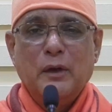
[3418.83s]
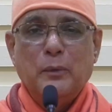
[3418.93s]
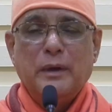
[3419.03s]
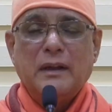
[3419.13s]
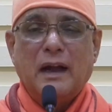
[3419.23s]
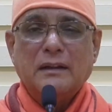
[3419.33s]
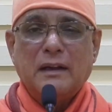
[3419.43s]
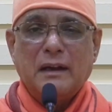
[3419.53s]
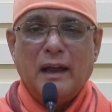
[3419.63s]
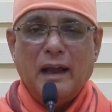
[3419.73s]
With the
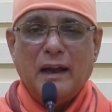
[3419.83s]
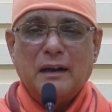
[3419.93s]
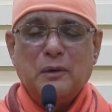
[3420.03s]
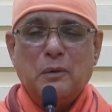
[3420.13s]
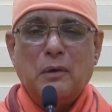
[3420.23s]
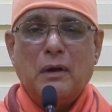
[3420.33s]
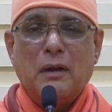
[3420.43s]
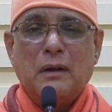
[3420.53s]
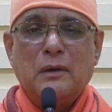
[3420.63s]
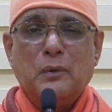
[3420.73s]
other hand, go
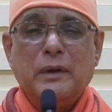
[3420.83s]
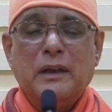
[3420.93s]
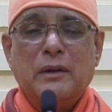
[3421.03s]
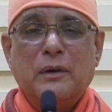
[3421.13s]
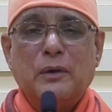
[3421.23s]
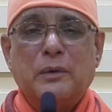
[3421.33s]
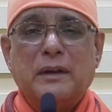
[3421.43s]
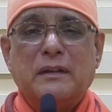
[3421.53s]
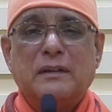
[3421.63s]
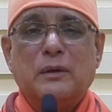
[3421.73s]
on doing your
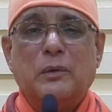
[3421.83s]
duties in the